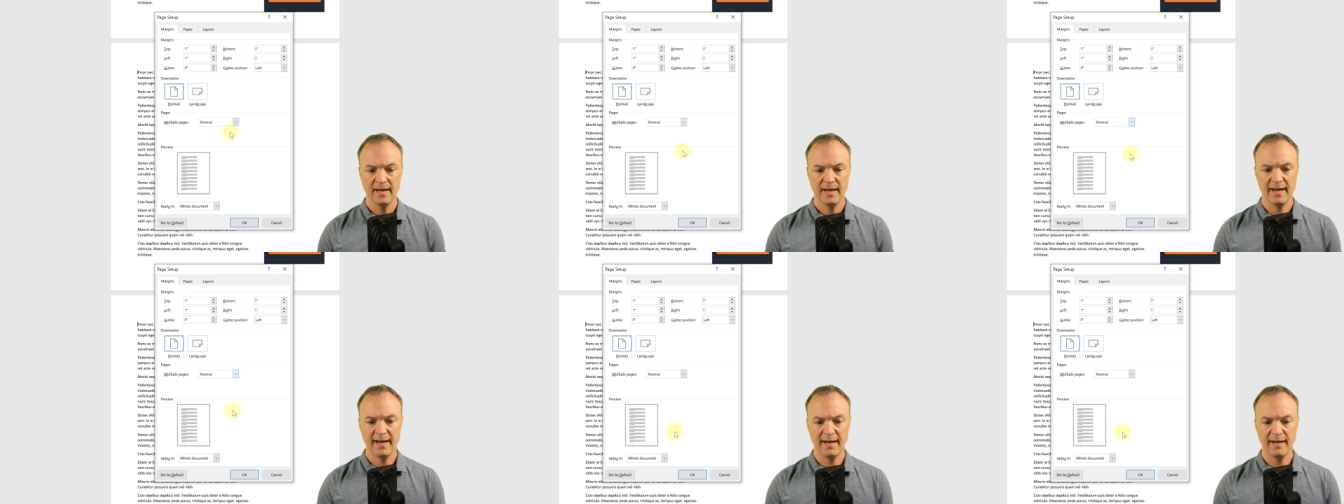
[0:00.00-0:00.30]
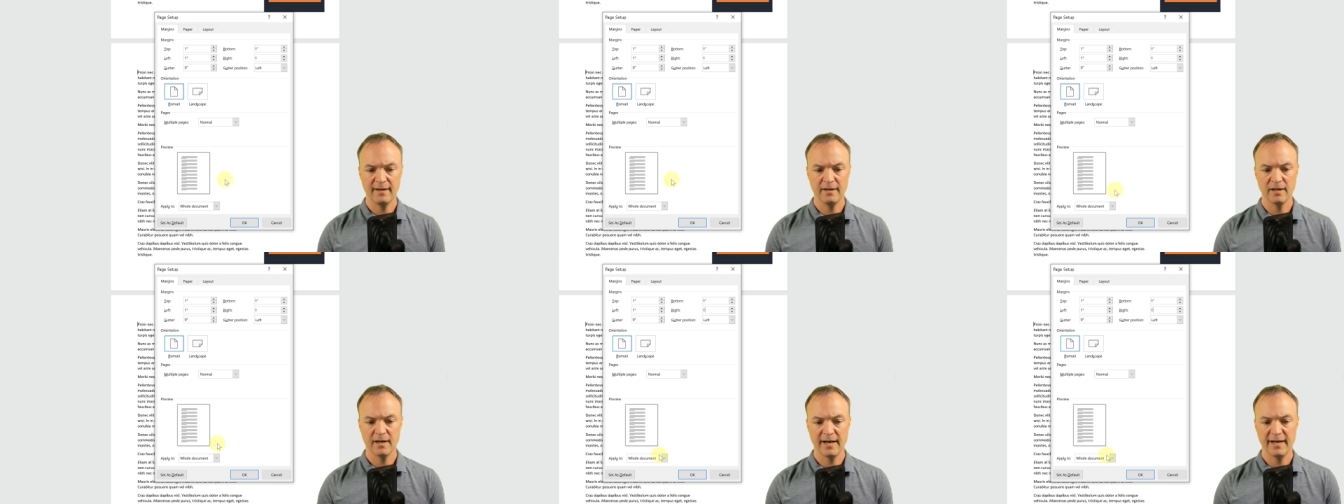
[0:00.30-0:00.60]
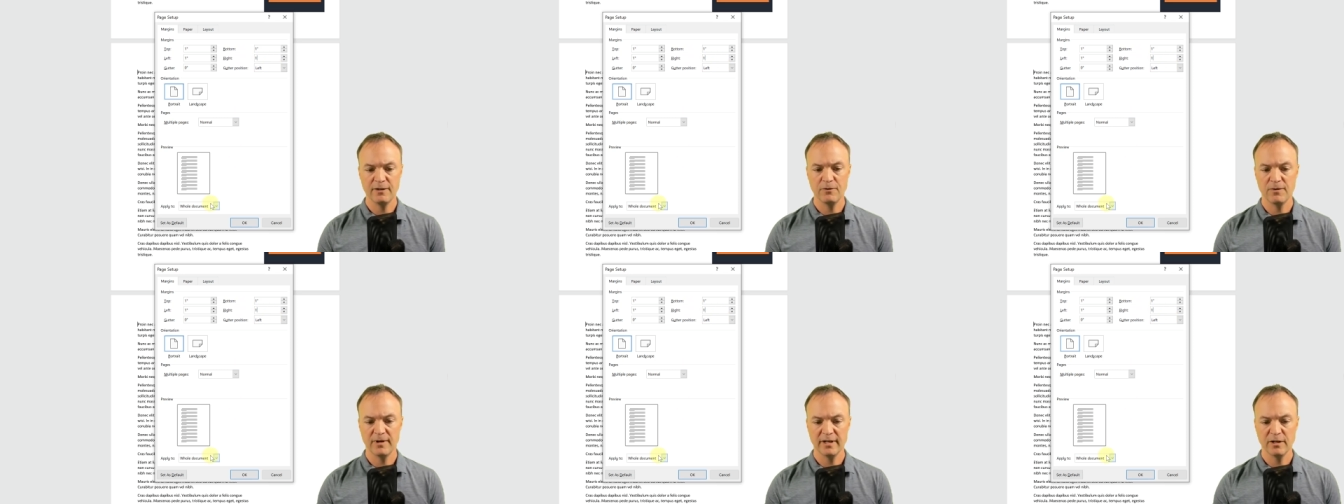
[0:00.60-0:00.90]
And
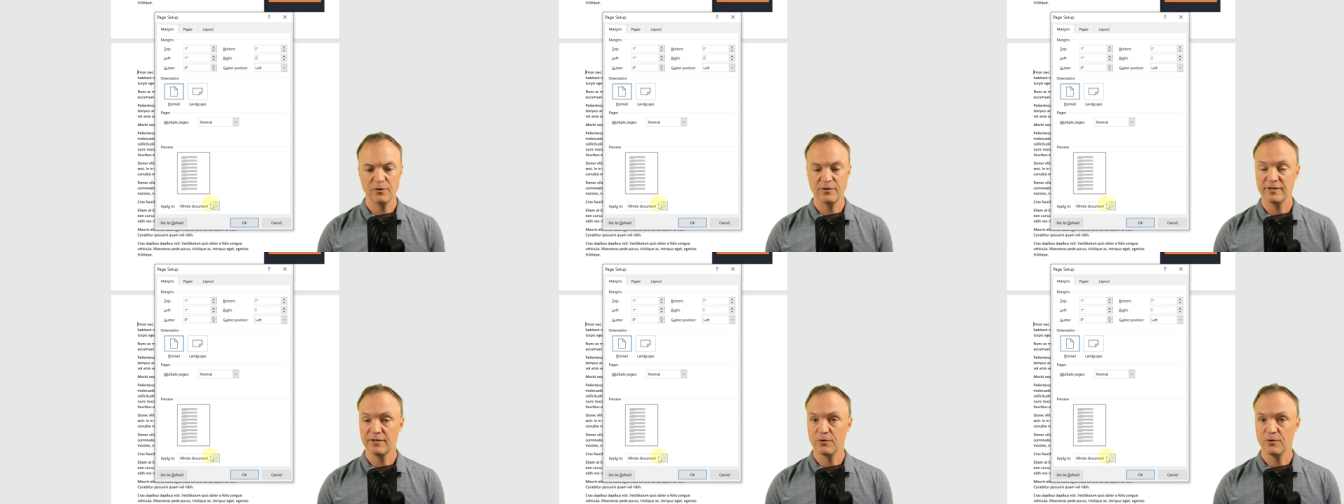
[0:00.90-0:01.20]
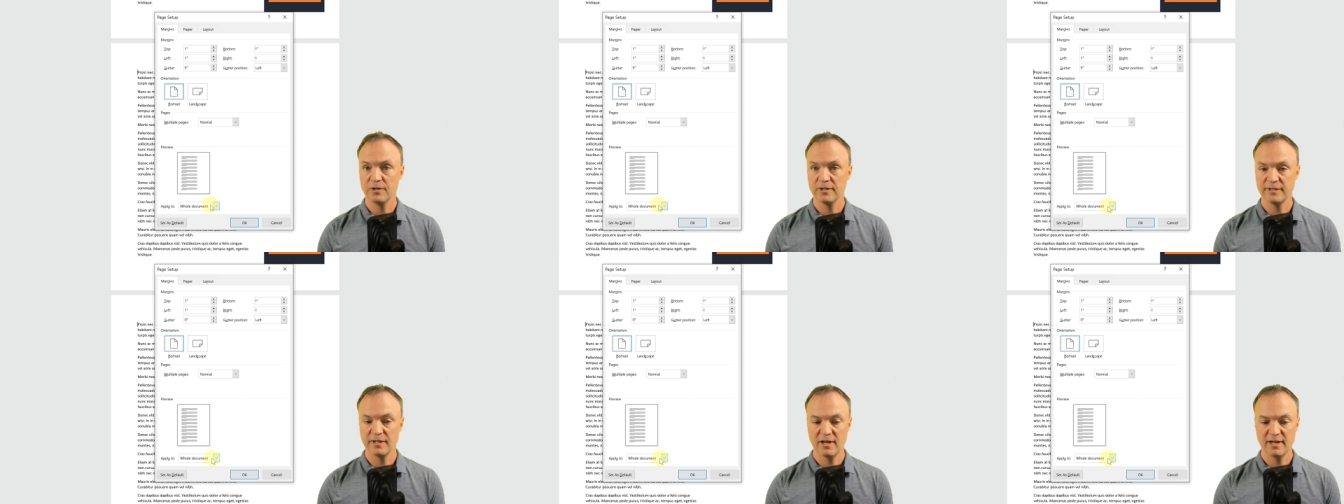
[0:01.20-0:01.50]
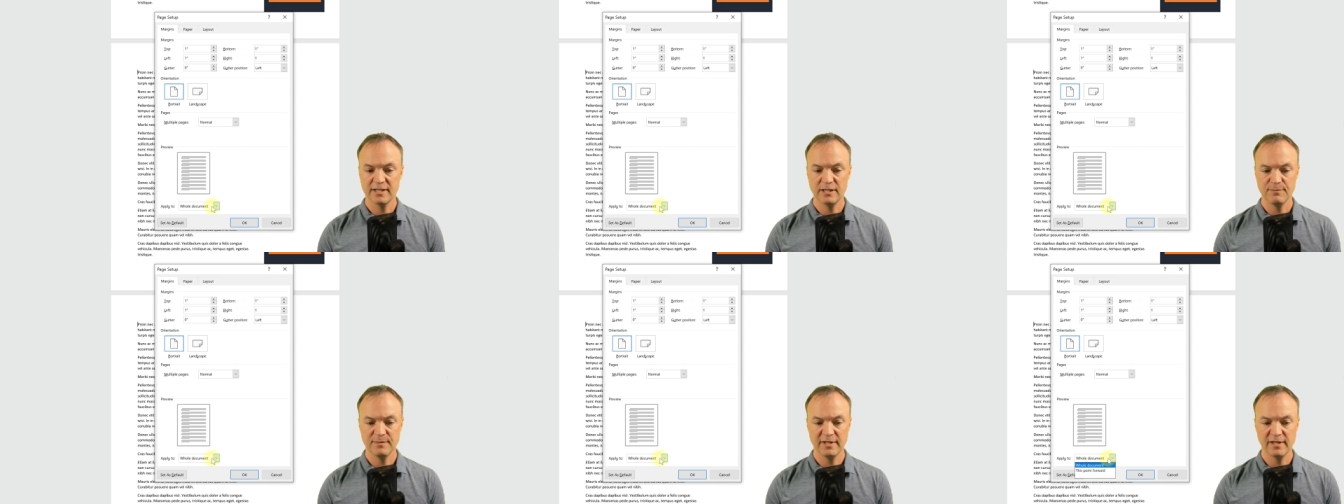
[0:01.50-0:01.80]
I don't want to go to the whole
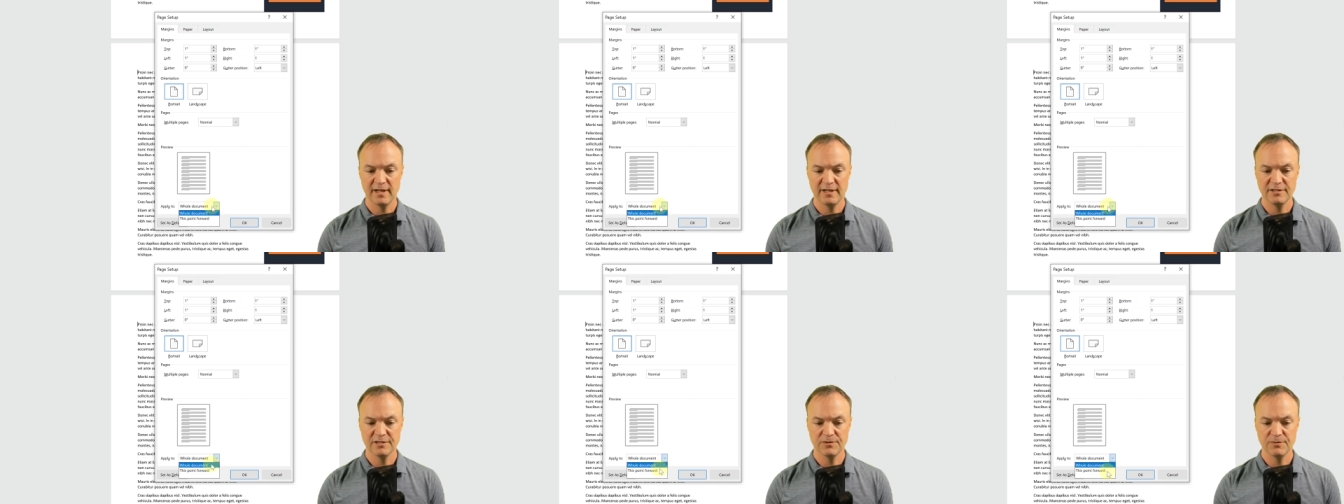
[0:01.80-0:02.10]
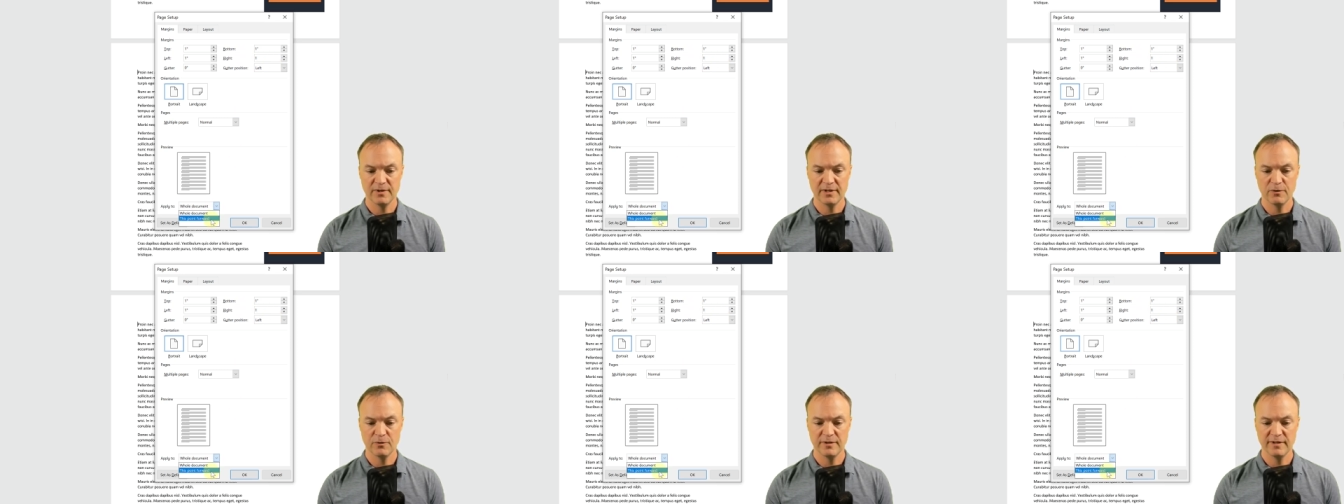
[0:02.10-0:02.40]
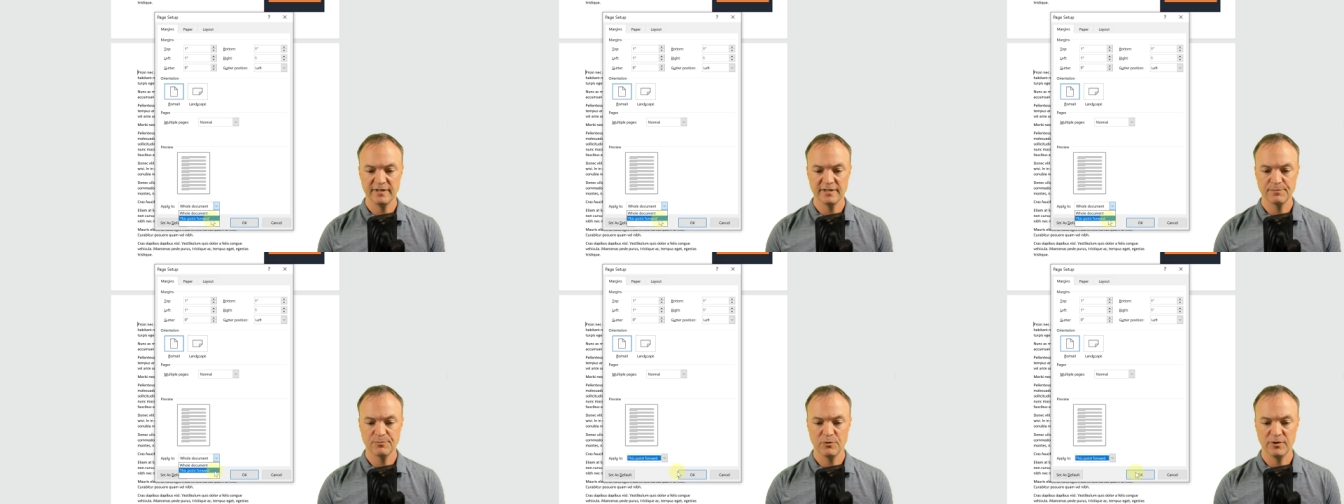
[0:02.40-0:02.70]
document. I just want to go to
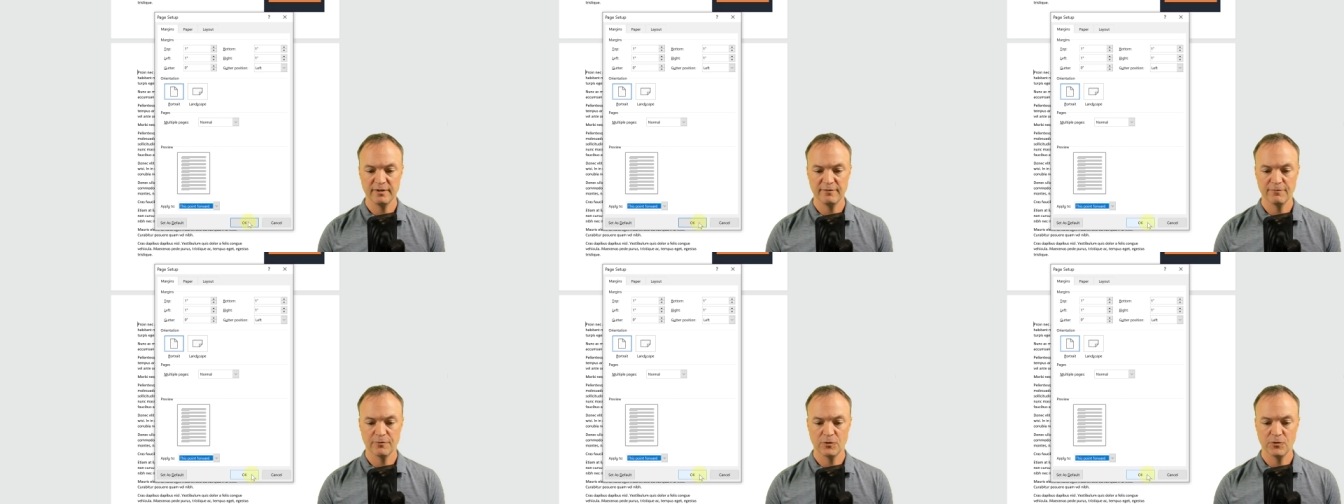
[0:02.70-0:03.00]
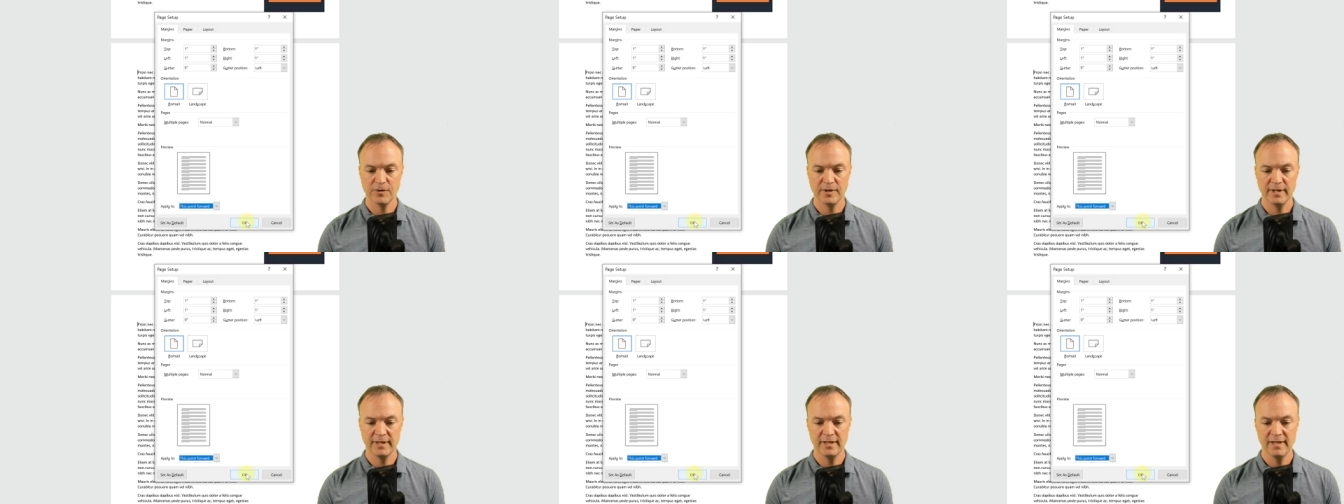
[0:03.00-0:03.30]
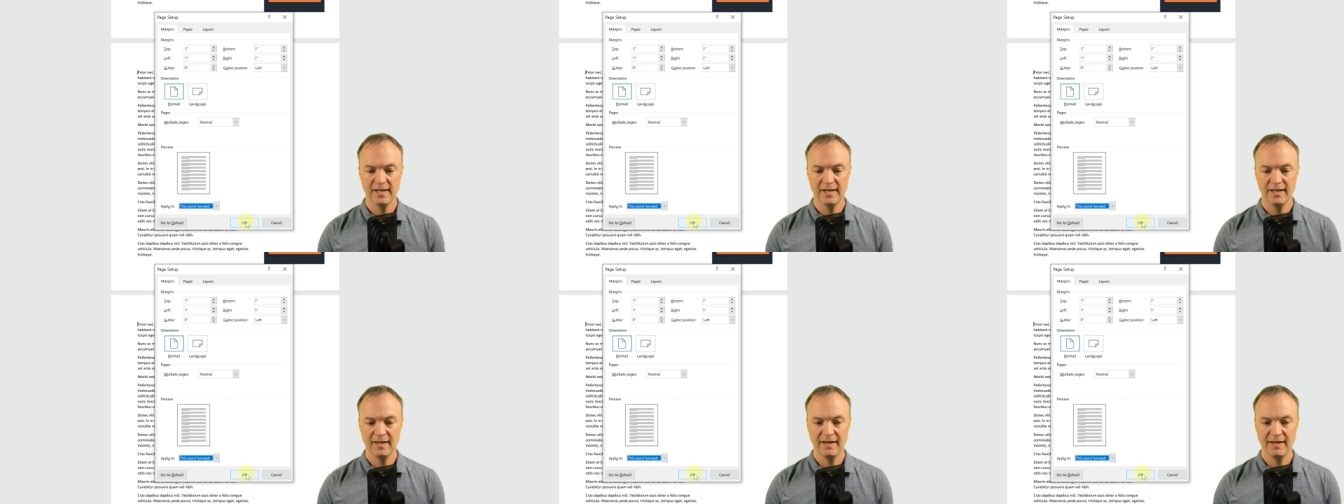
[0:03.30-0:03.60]
this point forward
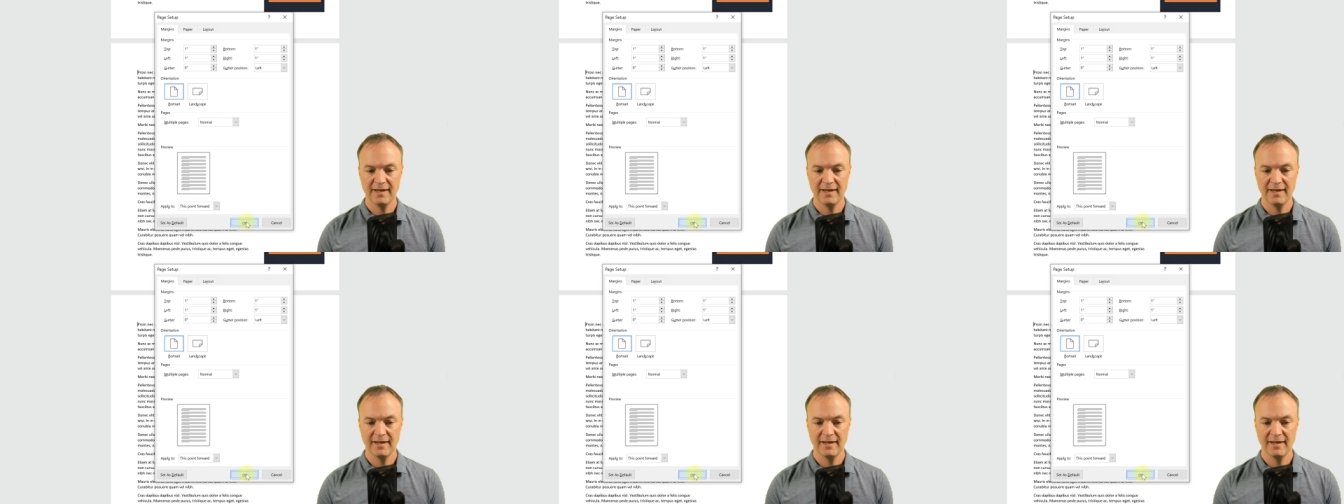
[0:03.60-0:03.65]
